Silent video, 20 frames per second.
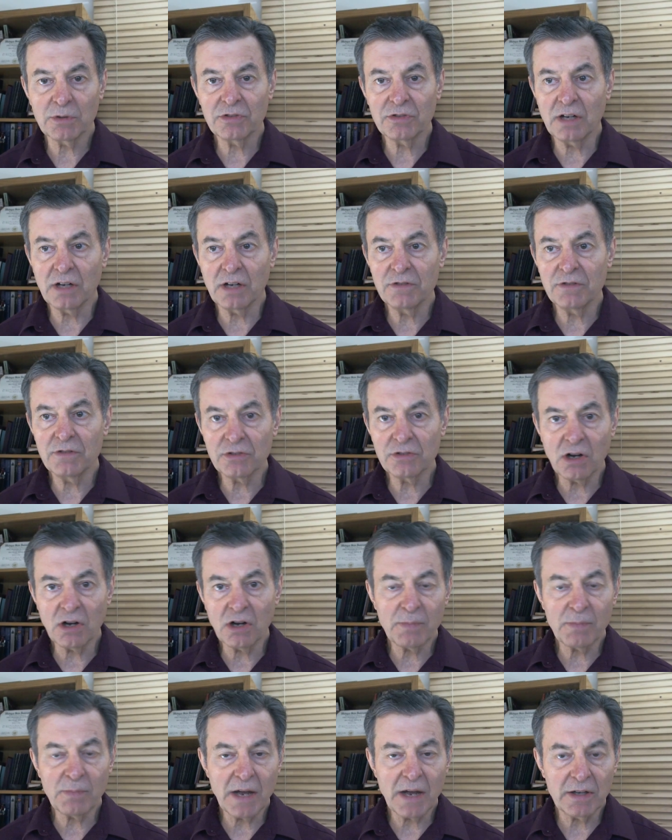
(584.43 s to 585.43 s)
stuff.
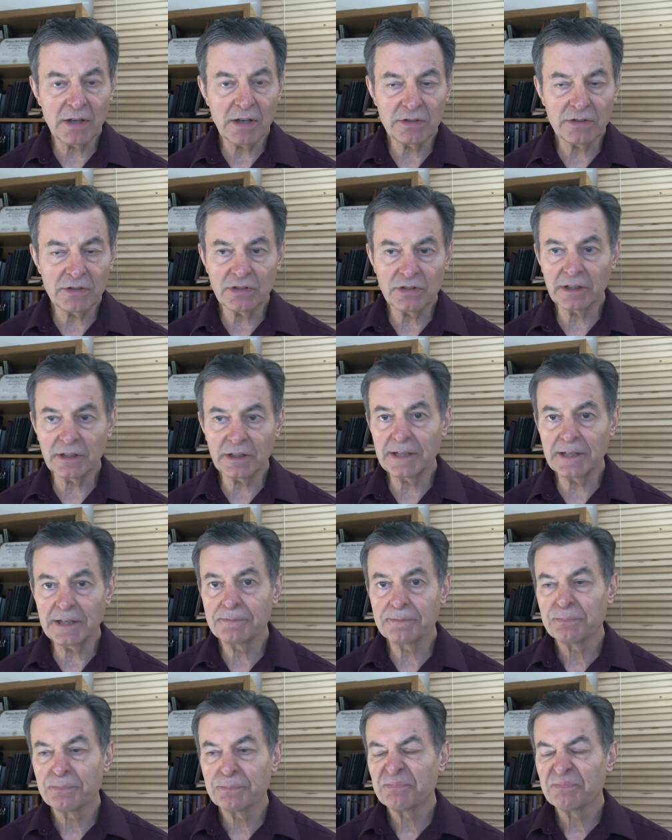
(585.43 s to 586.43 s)
Dissolve bioactive silicate.
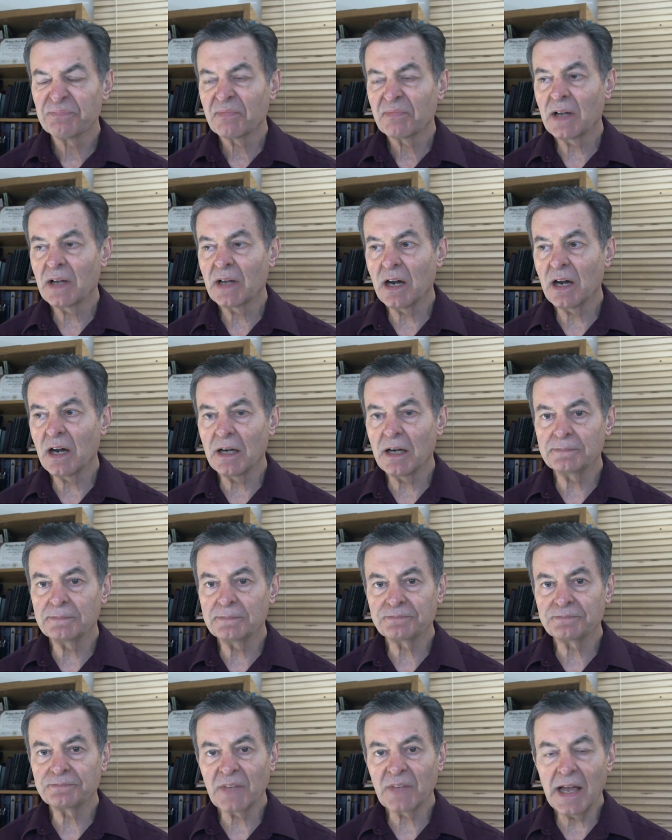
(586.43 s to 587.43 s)

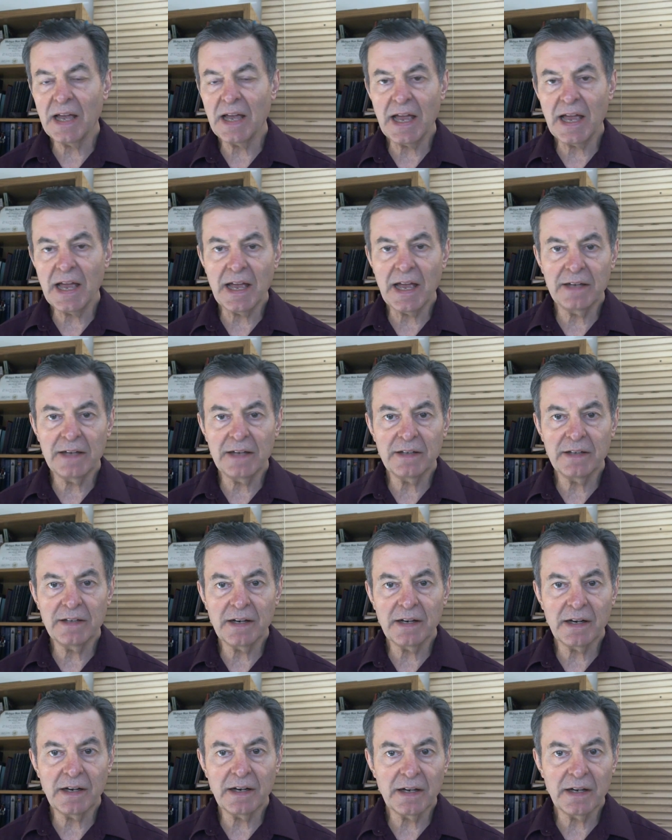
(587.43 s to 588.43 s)
And
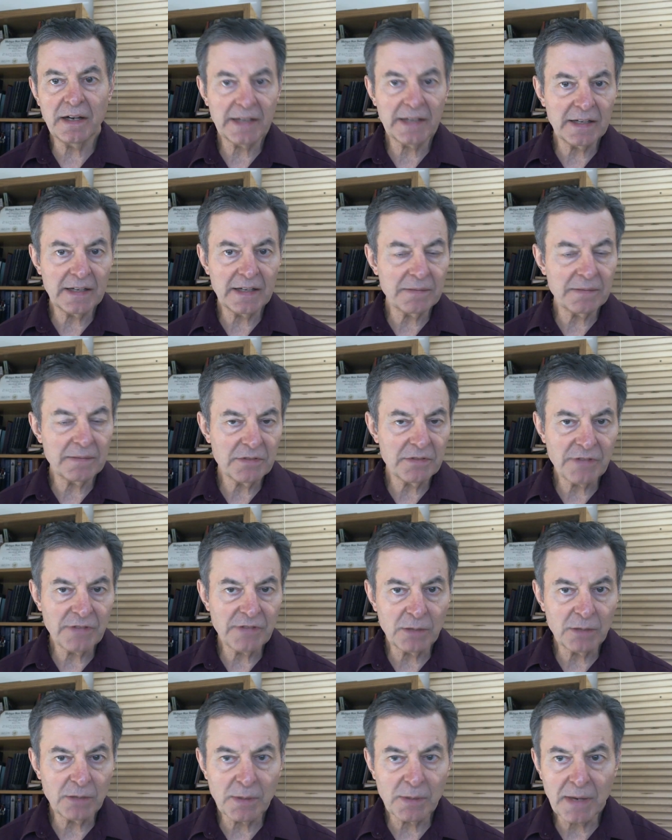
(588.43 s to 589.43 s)
again, it's
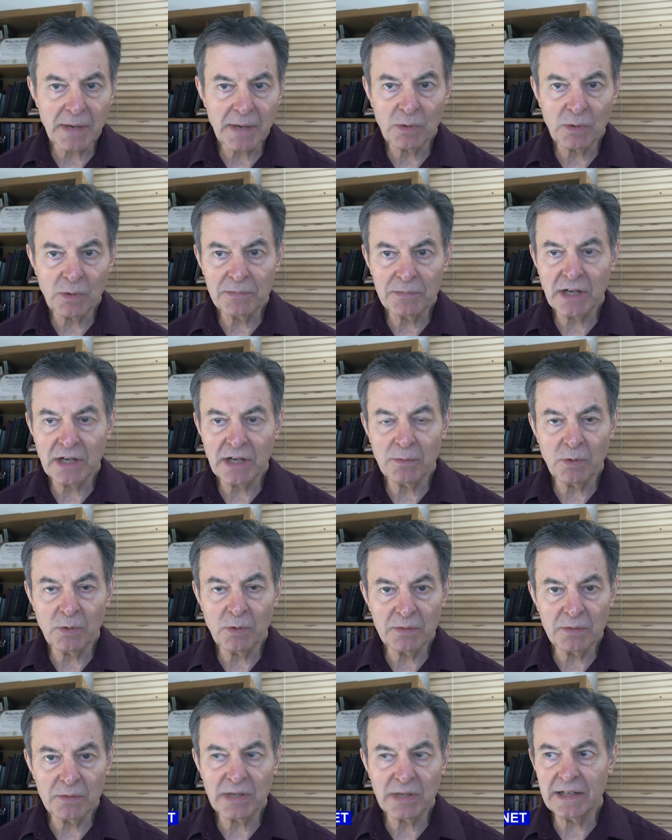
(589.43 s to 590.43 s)
available on my website.
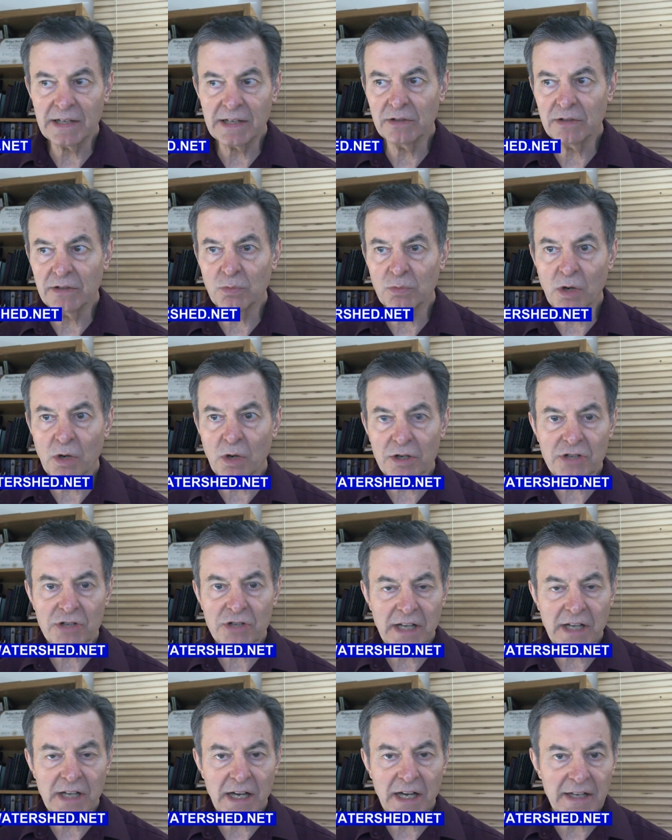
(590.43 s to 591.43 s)
My website is
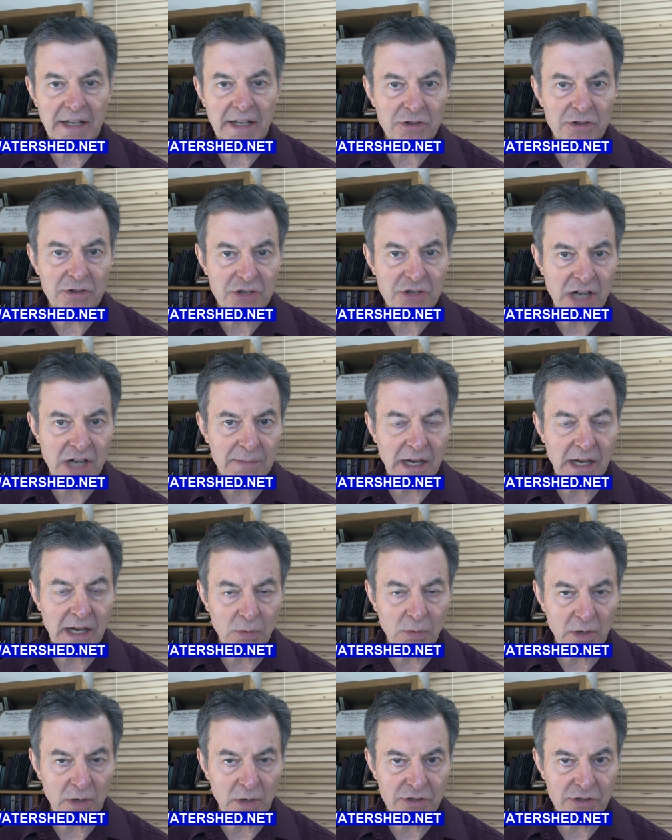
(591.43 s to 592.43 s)
watershed.net or
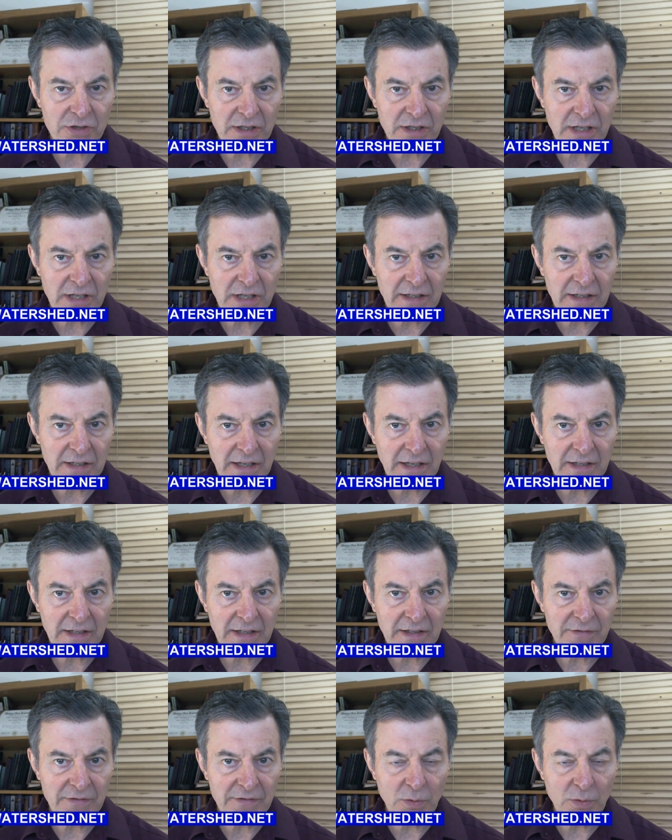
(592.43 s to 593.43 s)
shop.watershed.net
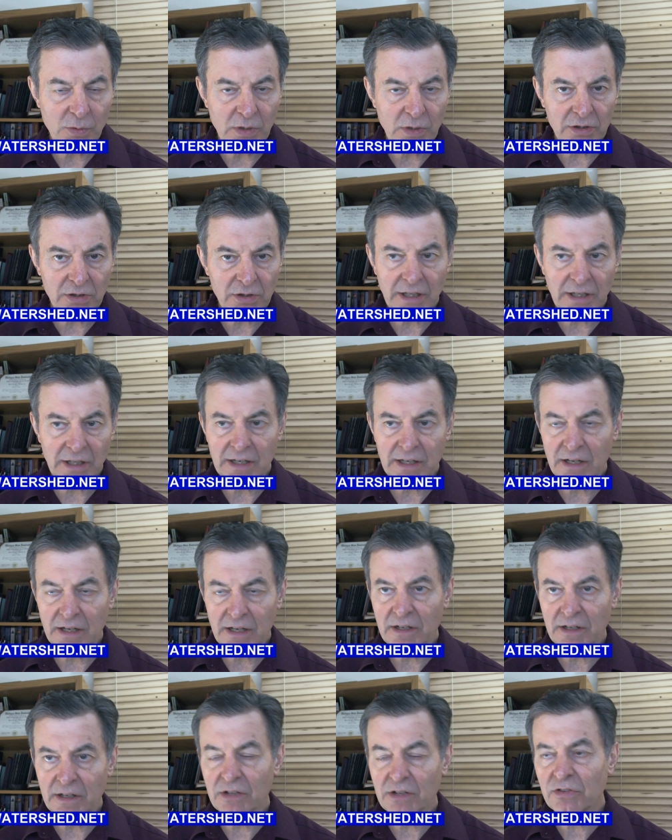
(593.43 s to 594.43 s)
if you want to look at any
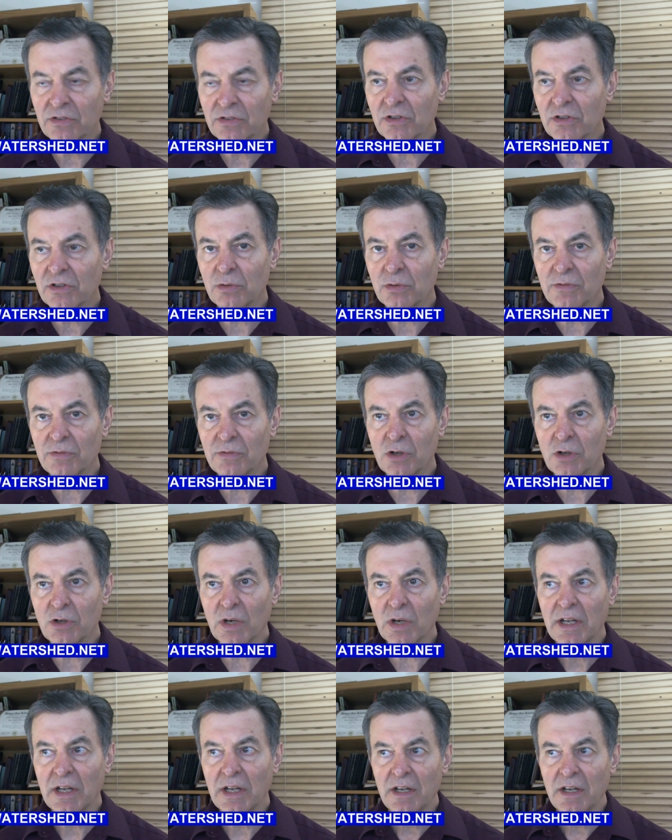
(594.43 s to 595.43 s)
of these, just review
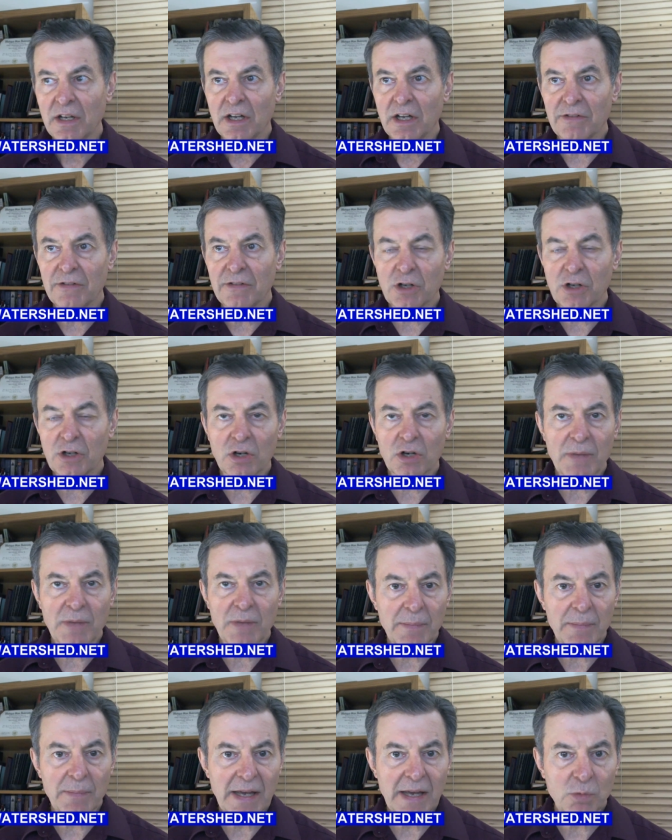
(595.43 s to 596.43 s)
it. If you go to
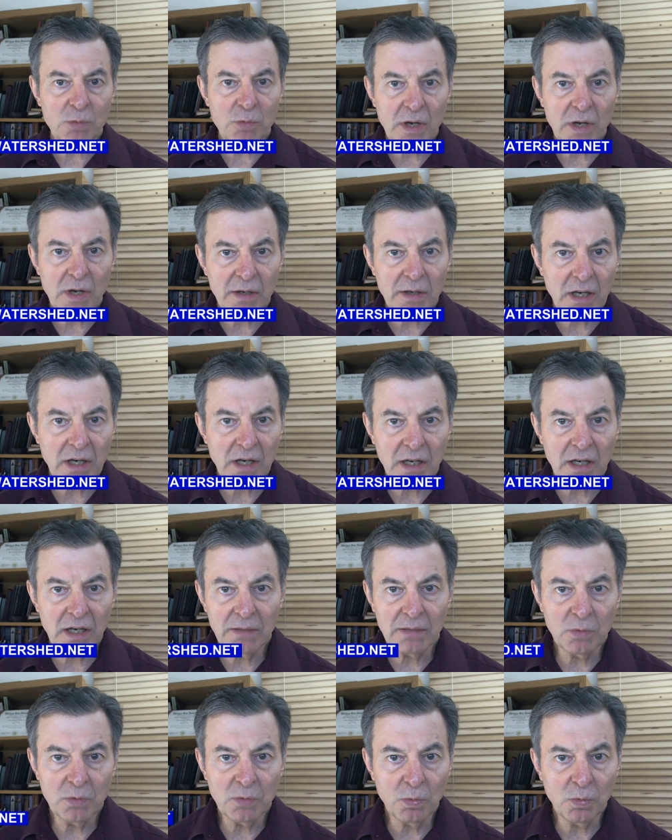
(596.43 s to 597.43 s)
my main
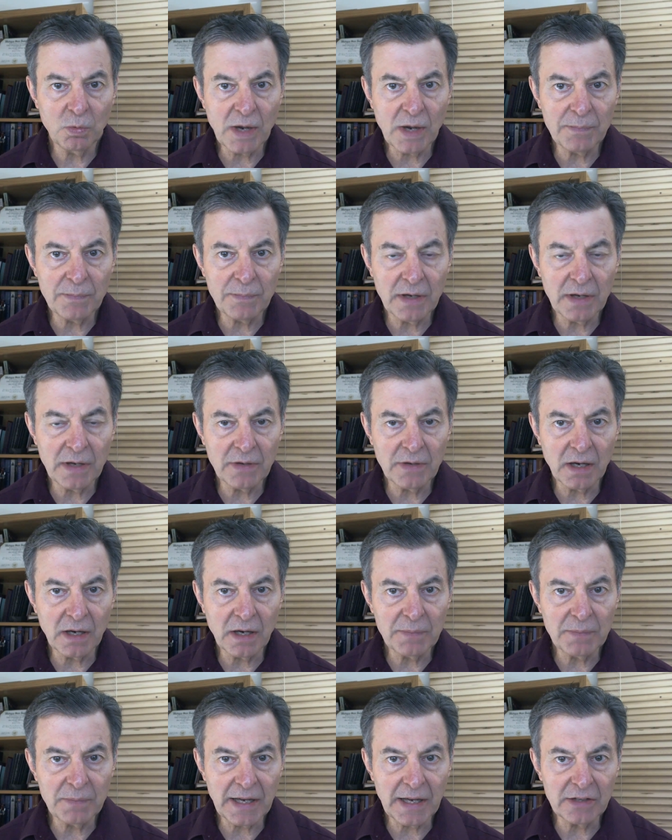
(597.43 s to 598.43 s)
web
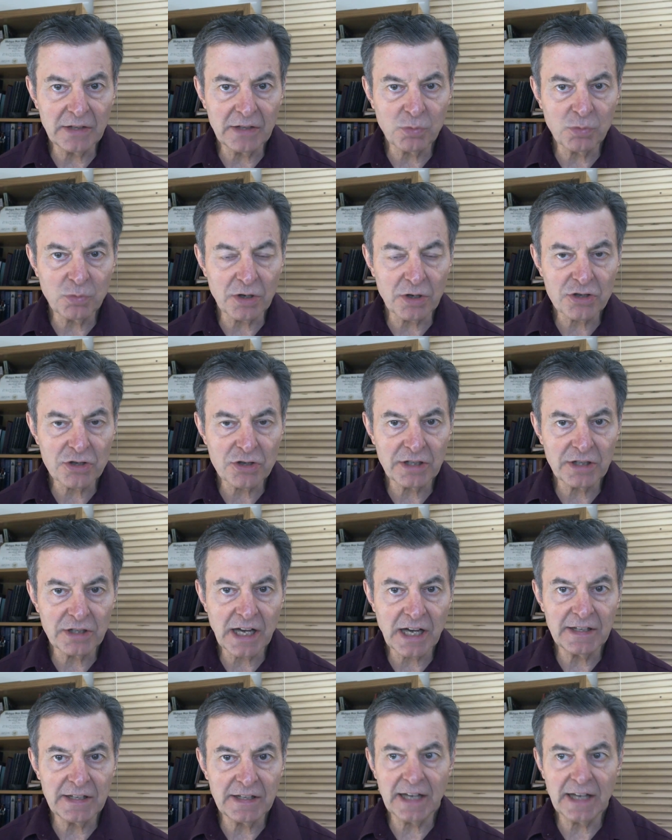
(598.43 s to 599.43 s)
page,
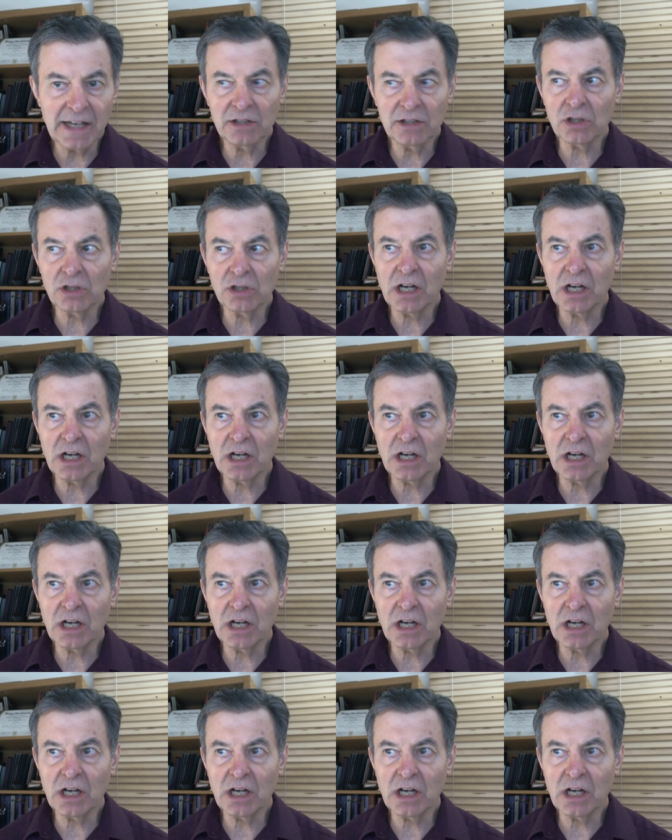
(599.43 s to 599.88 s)
watershed.net, and look